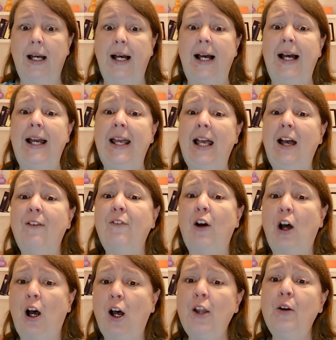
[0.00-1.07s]
I have
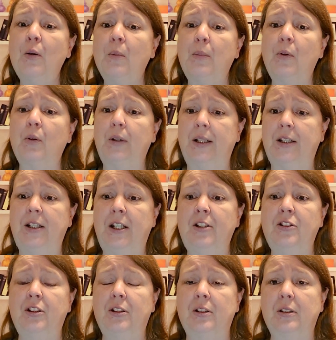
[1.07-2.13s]
honorable
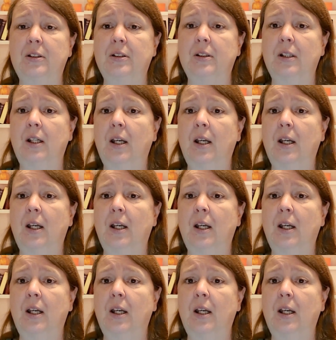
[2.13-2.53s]
intentions.